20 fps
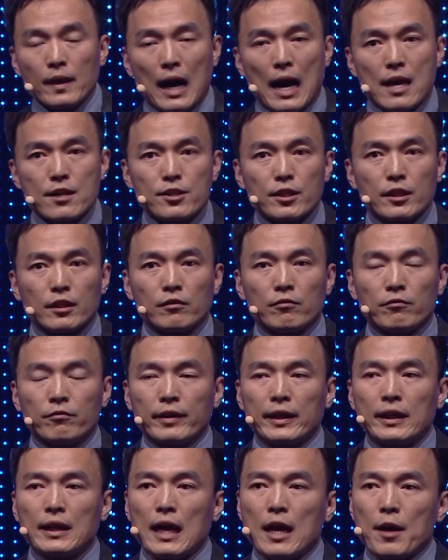I think
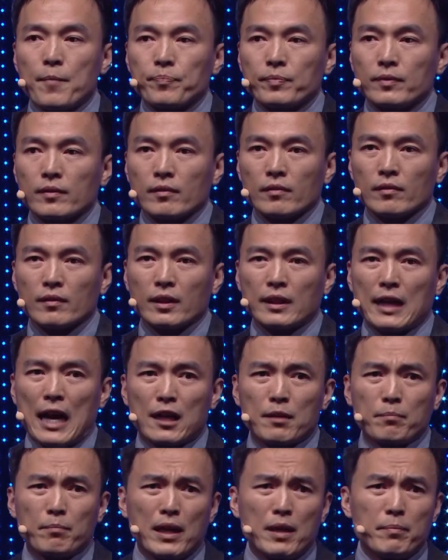we can
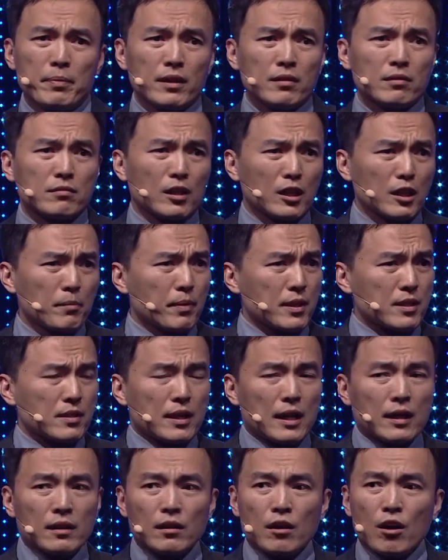get maybe
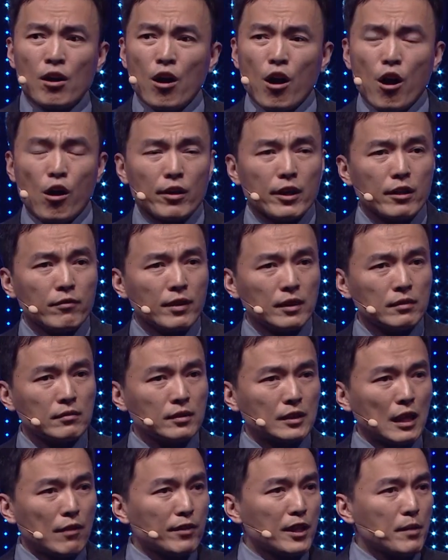30% or even
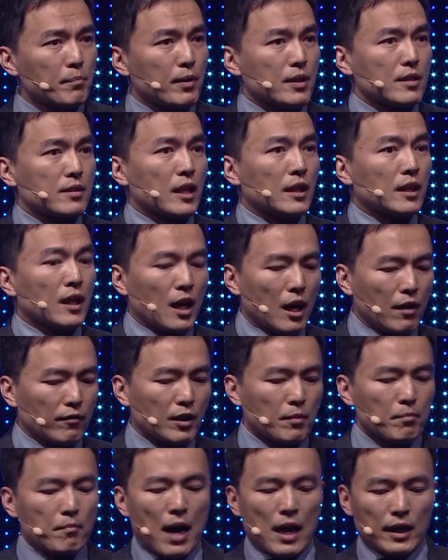70% of
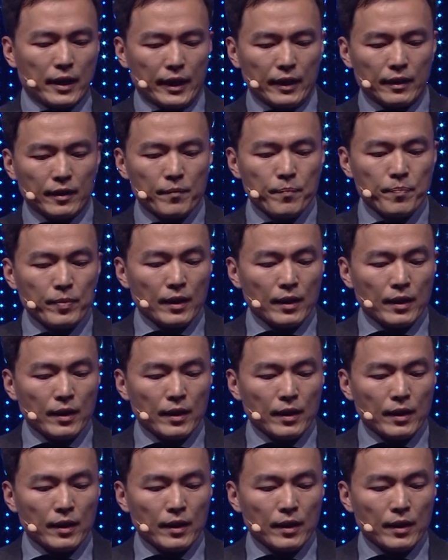the market.